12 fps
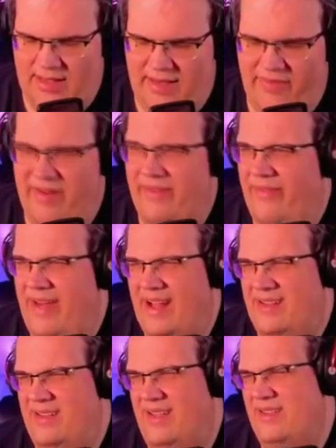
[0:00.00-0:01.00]
Even
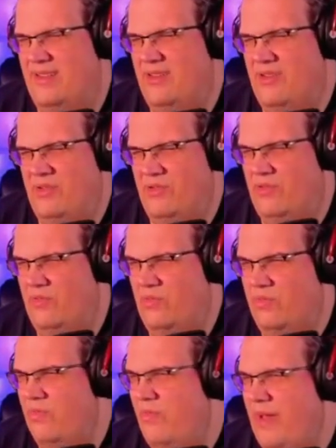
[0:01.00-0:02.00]
advance isn't
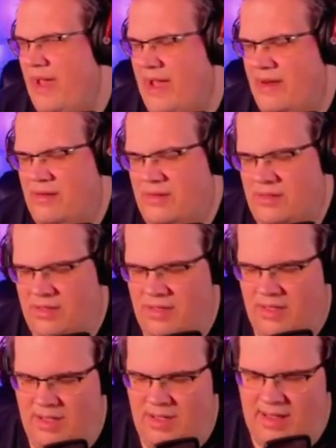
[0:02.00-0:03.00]
too bad.
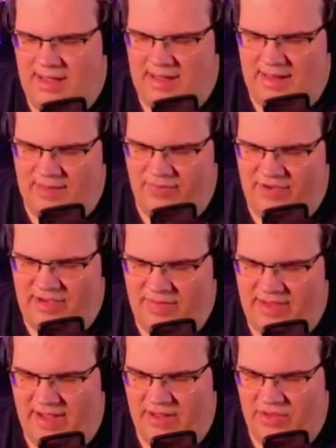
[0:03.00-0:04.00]
The
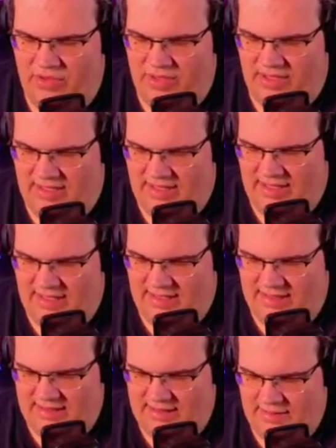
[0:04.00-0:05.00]
problem I do think
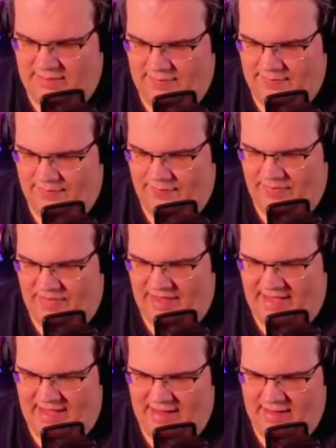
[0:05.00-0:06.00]
is
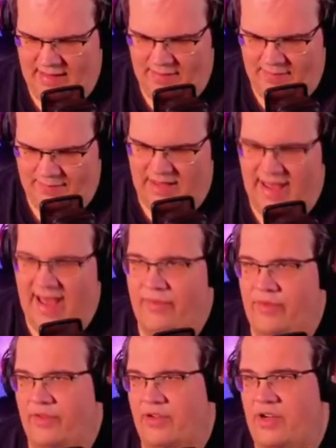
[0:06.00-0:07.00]
that
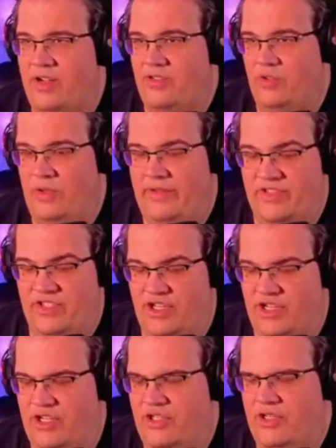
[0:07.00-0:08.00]
half of the cards do have
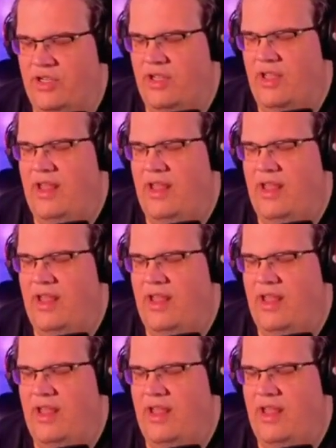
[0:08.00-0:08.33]
surge,